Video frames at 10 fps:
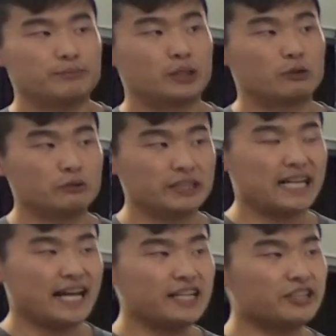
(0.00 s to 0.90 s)
But what we
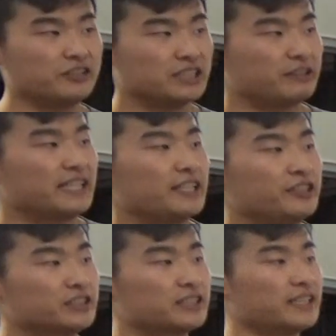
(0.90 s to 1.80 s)
can do is we can
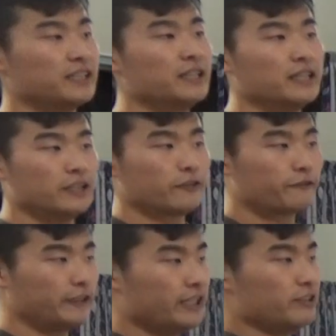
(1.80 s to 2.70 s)
use the
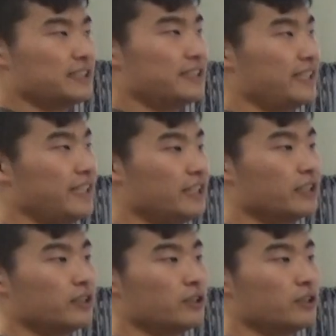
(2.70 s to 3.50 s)
frequency,